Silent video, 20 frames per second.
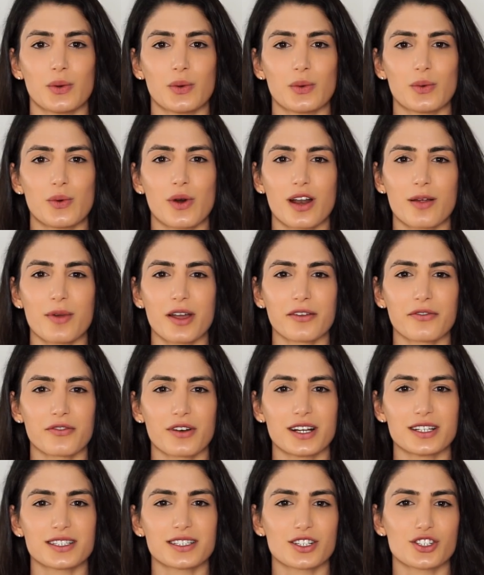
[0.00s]
One of my
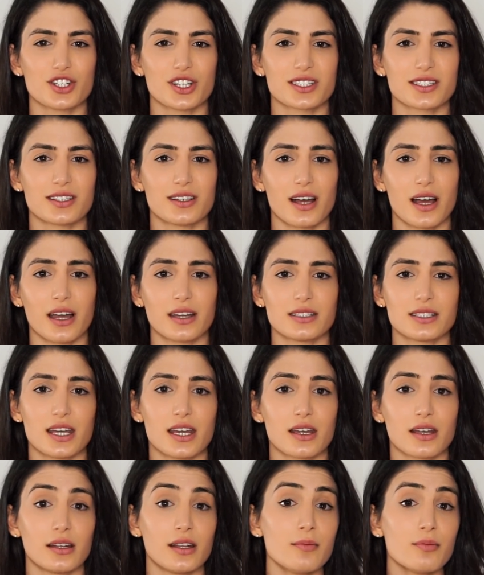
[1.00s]
friends suggested I
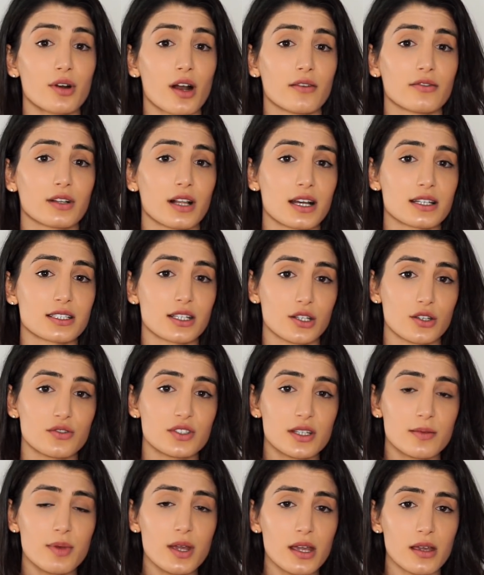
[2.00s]
take an improv class at
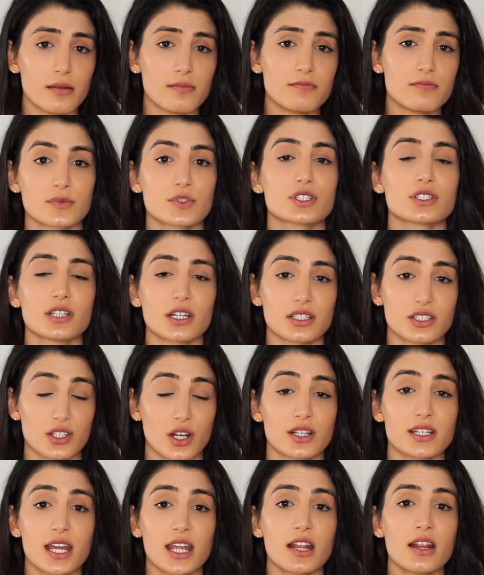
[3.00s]
UCB.
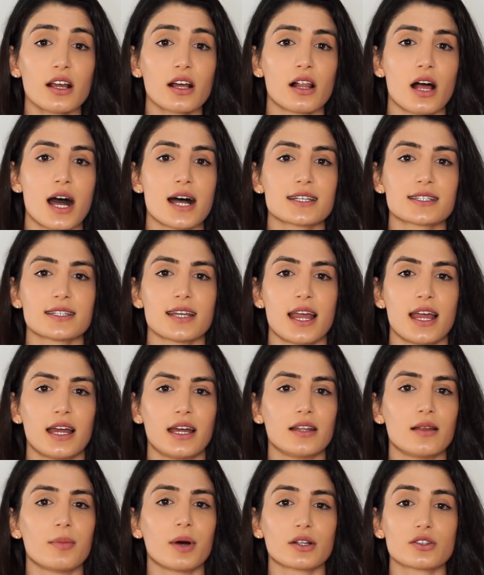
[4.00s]
Start taking the class,
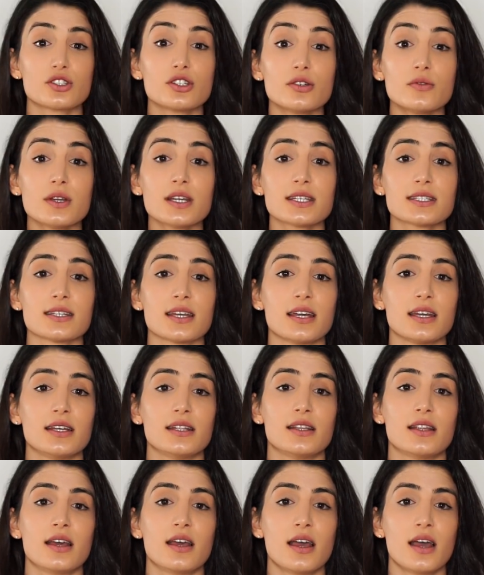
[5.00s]
and about 2 weeks
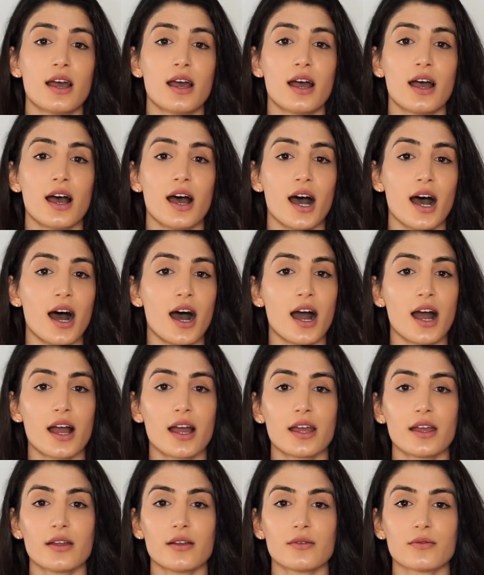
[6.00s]
in,
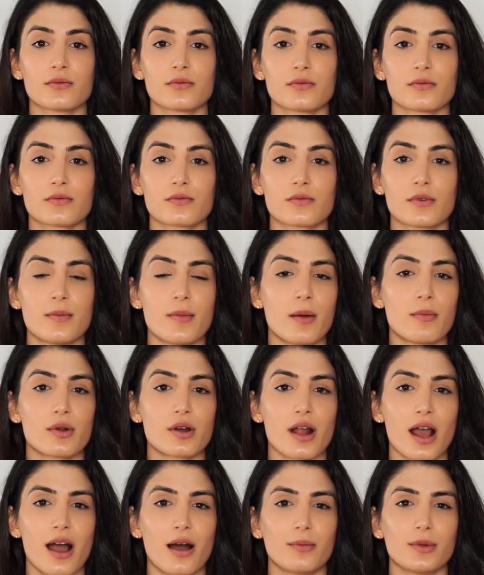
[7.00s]
I
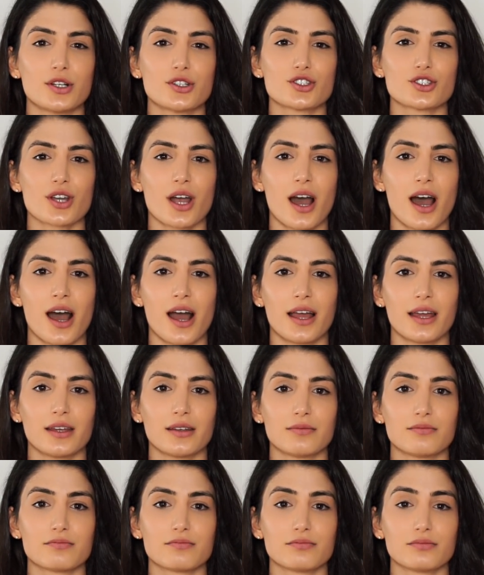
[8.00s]
remembered how much
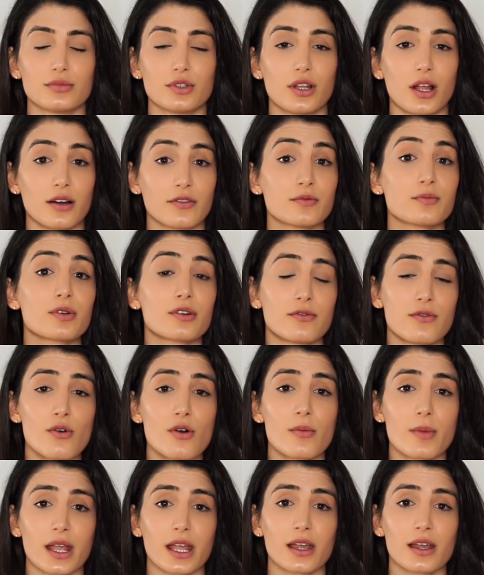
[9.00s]
I loved
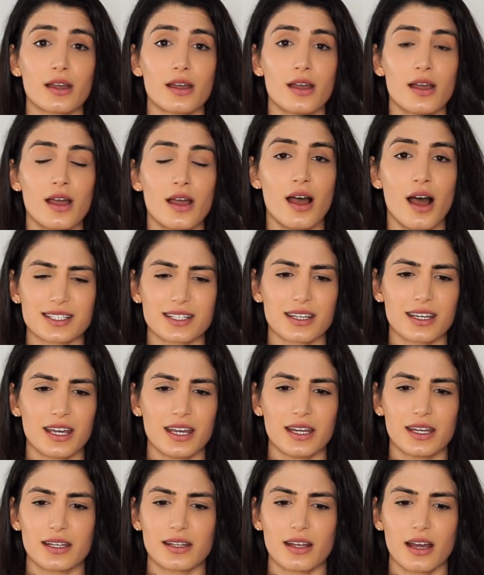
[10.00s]
performing. As a
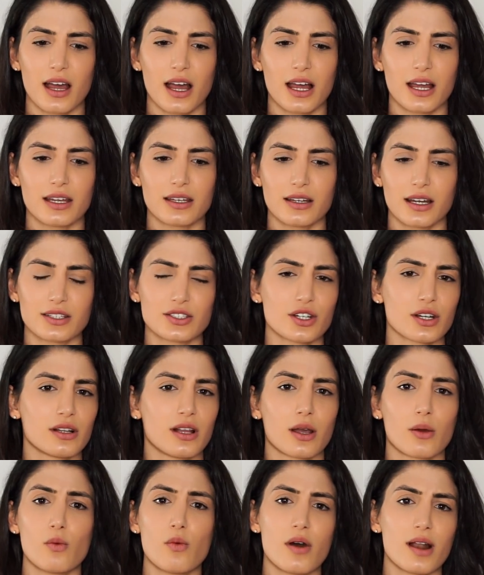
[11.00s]
kid, I took
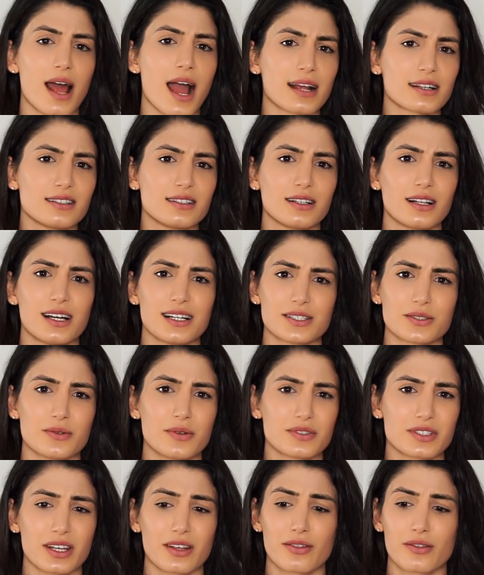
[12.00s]
like one acting class
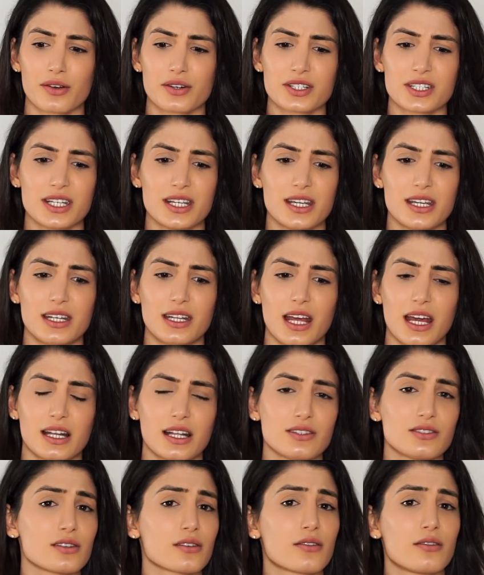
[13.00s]
when I was like 13,
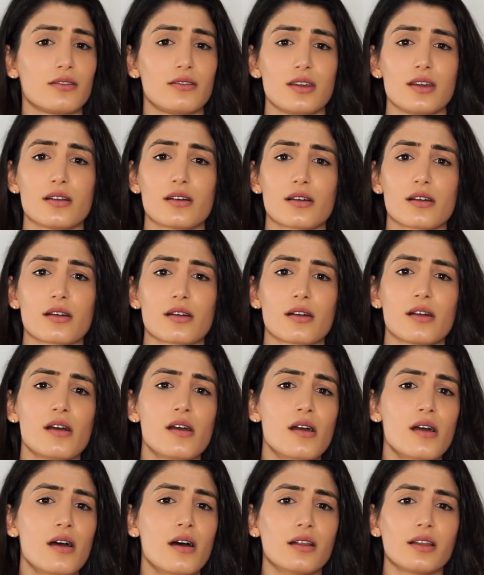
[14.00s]
and I took theater
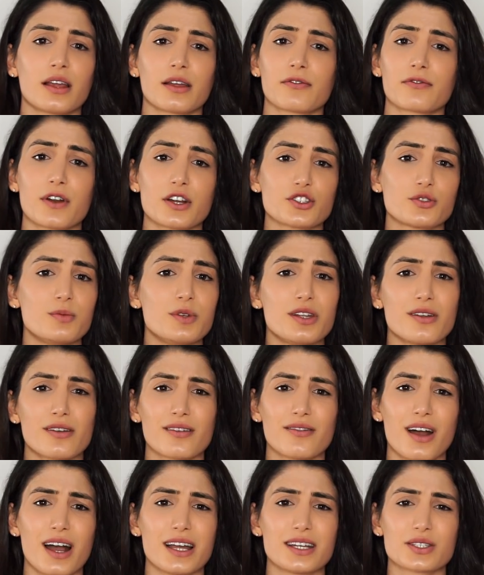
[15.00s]
like freshman
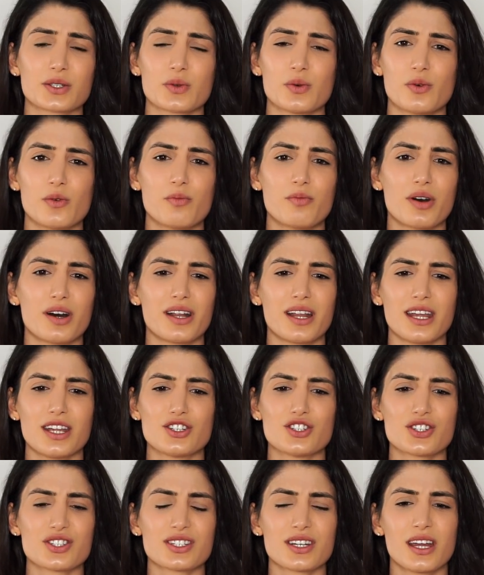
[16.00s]
year of high school, but
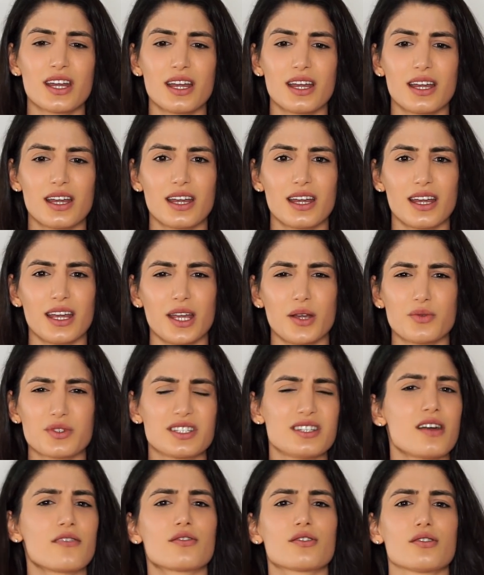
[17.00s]
it
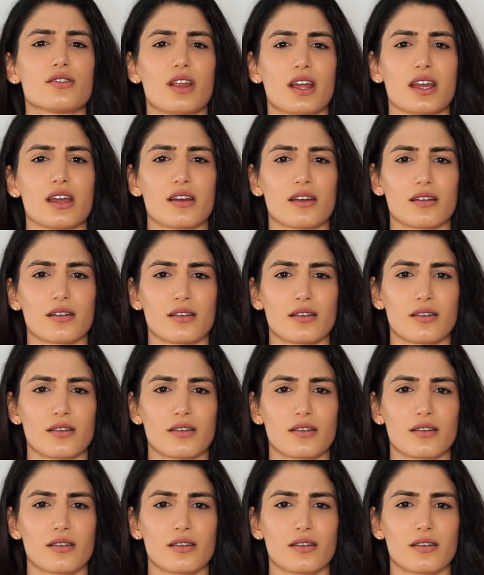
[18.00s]
was never like